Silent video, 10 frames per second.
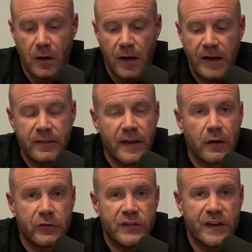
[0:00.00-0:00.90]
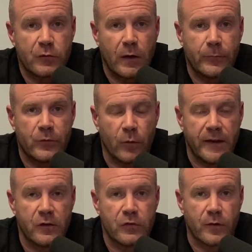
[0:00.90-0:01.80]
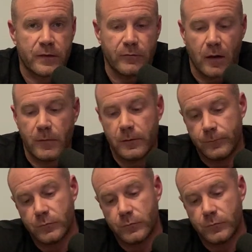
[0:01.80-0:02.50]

anything over 6 reps will hinder strength development.